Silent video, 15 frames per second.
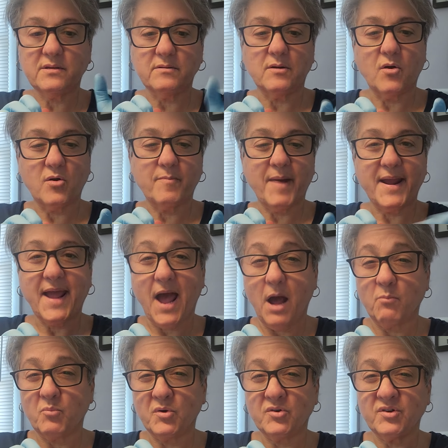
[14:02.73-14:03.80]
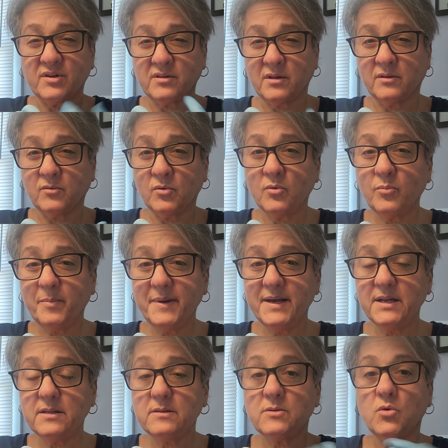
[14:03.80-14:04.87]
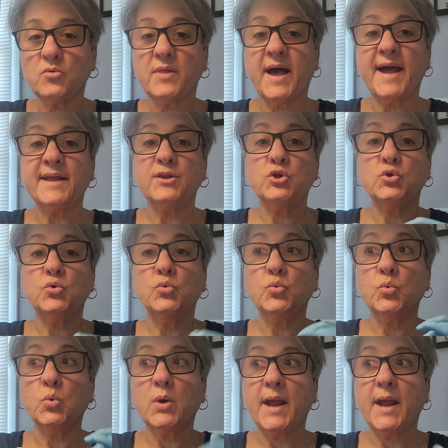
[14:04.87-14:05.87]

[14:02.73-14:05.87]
and turn my camera just a little bit so that you